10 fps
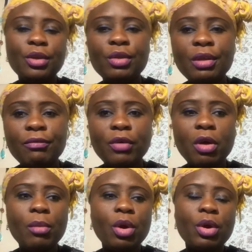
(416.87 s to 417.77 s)

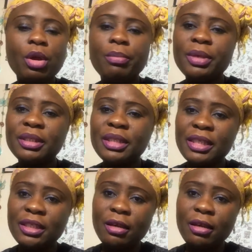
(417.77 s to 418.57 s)
uniform or your business